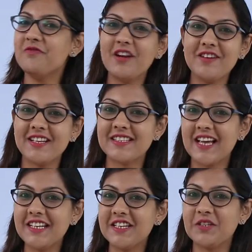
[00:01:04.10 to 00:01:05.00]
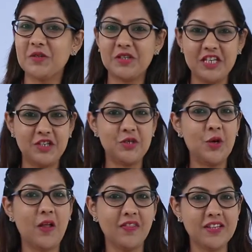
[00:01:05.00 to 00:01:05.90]
very excited to teach you
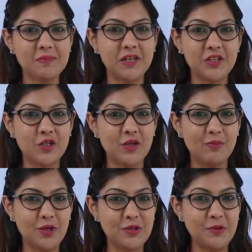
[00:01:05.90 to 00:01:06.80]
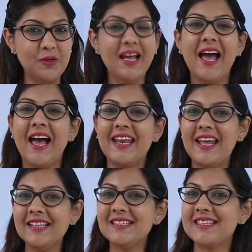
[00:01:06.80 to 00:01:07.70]
on this particular module and
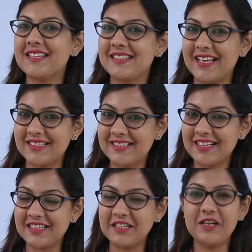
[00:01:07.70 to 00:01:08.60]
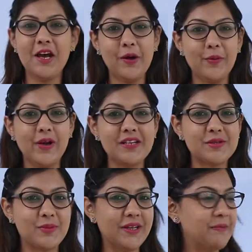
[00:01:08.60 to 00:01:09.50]
hence let's get started right
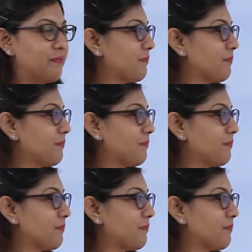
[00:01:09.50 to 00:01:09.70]
away.